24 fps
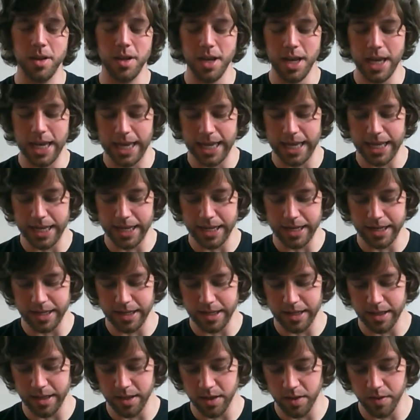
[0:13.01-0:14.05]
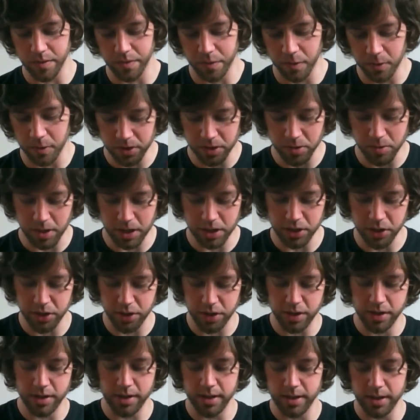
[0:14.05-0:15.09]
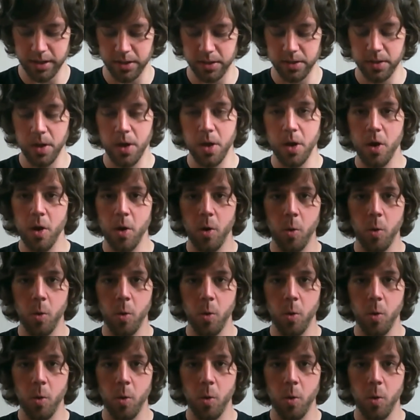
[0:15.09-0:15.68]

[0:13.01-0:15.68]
And the first question is,